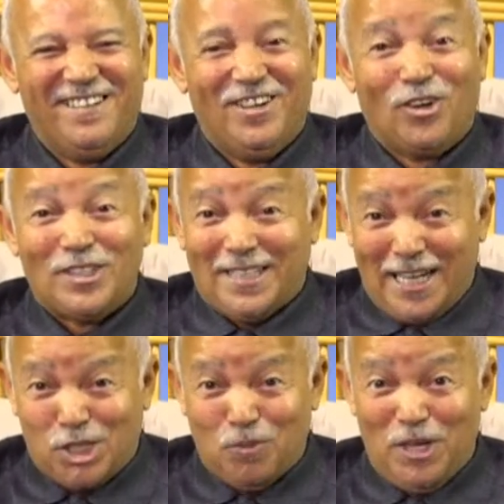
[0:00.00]

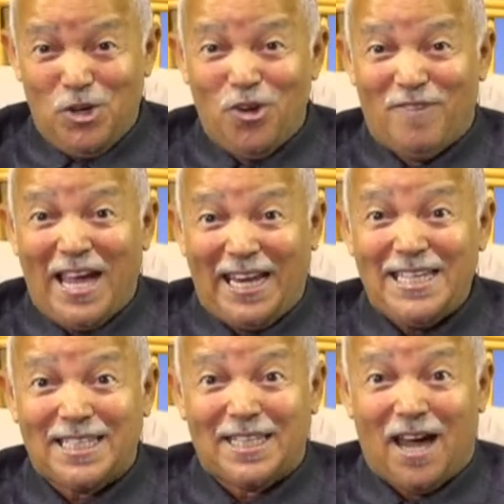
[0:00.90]
Contractually, you're in
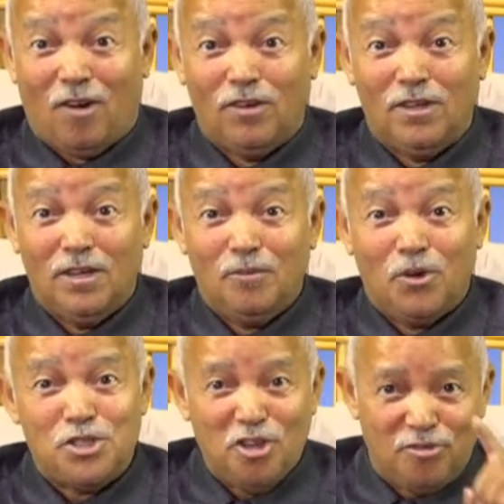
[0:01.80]
violation now
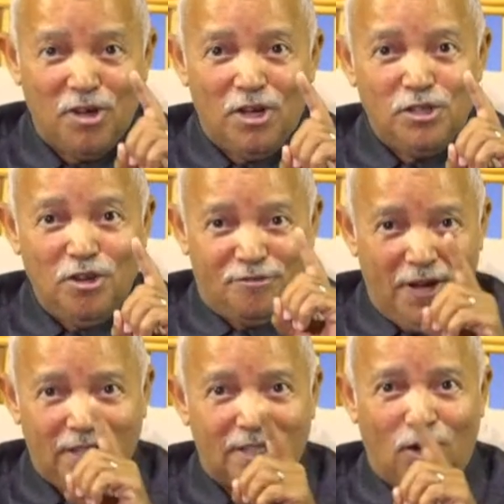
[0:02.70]
because you've, you've
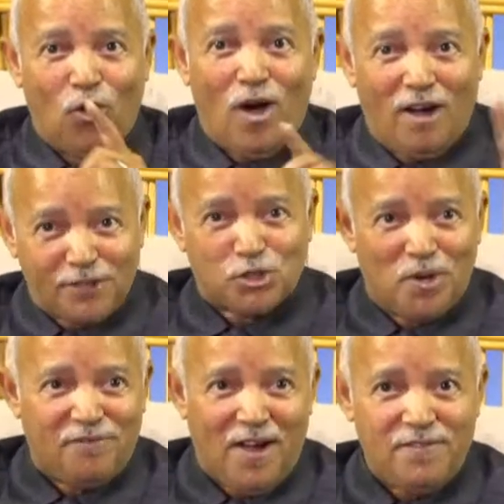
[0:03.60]
failed the law after
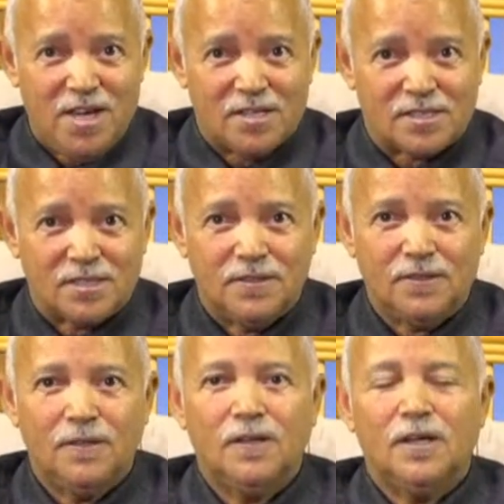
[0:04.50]
25 years.
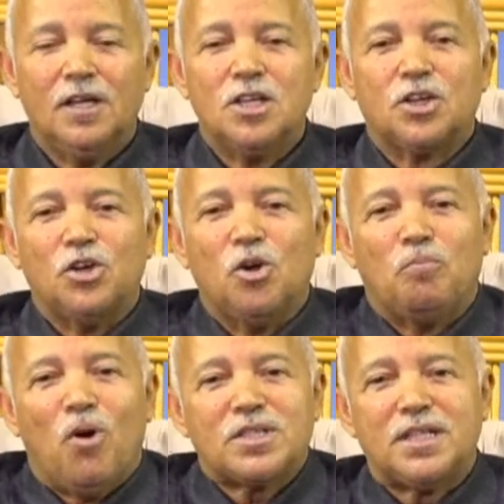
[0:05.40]
So your
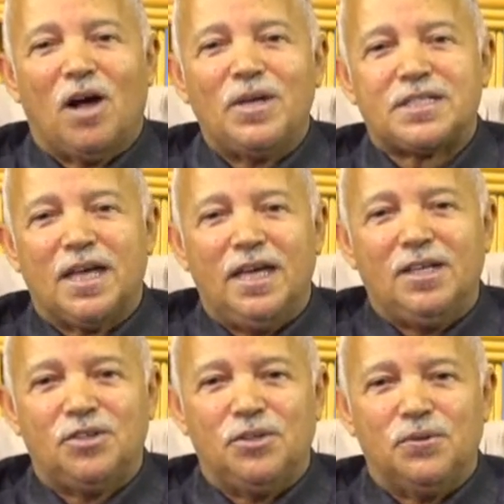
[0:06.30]
boss now is
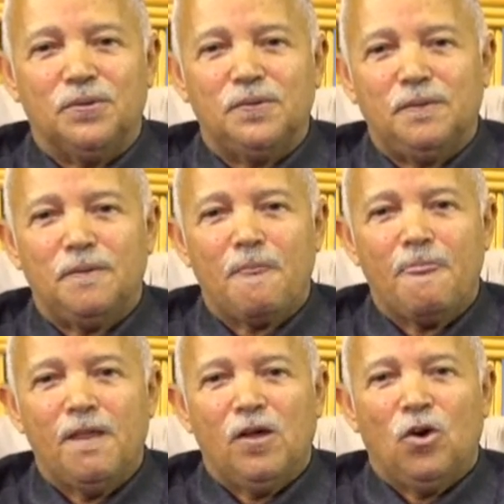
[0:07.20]
saying to you,
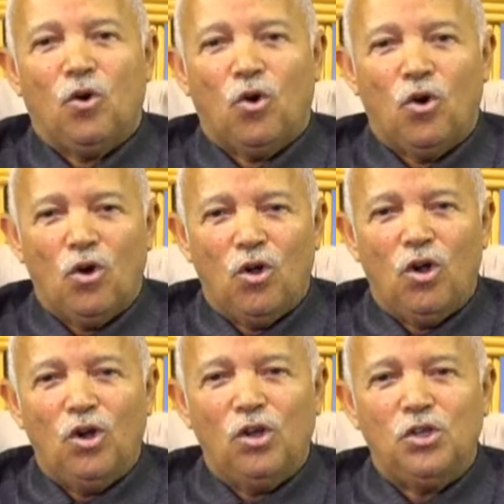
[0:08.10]

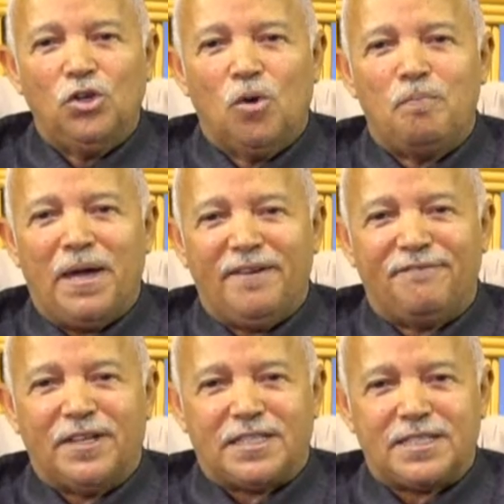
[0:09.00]
all your
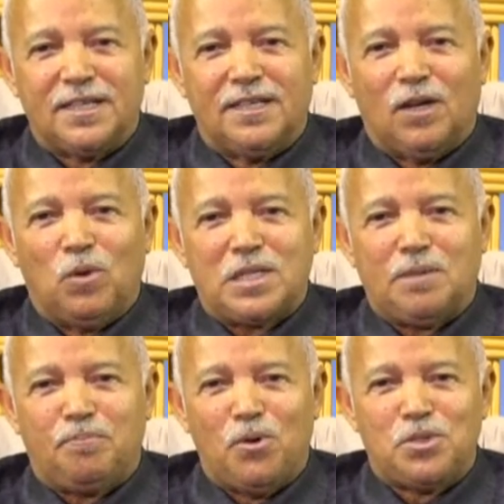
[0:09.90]
benefits that were
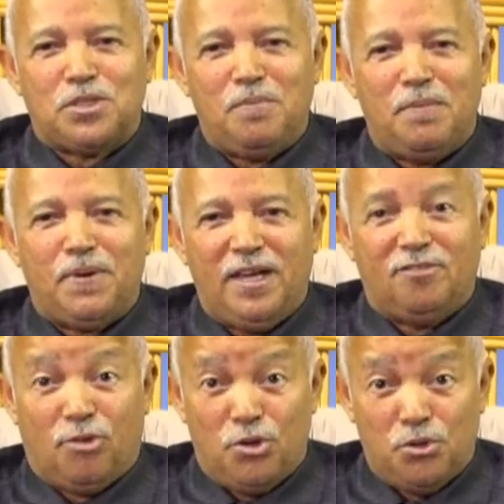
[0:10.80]
supposed to be
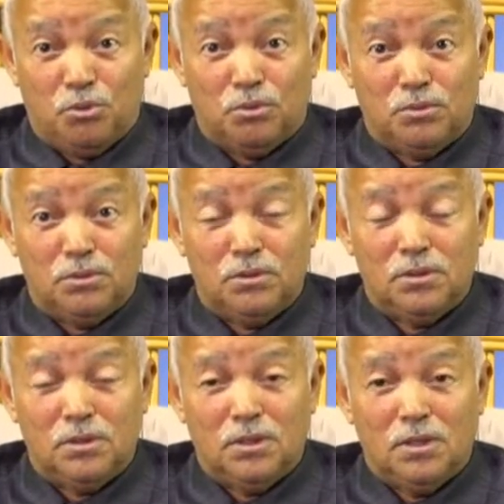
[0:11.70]
paid for you
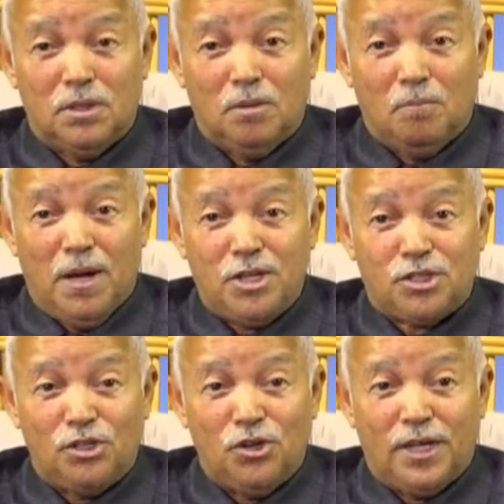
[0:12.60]
based
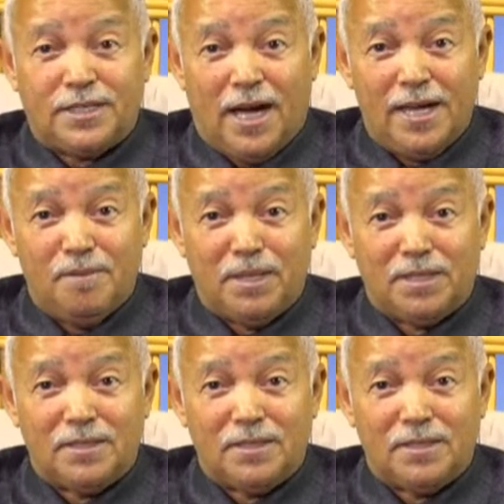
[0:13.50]
on your retirement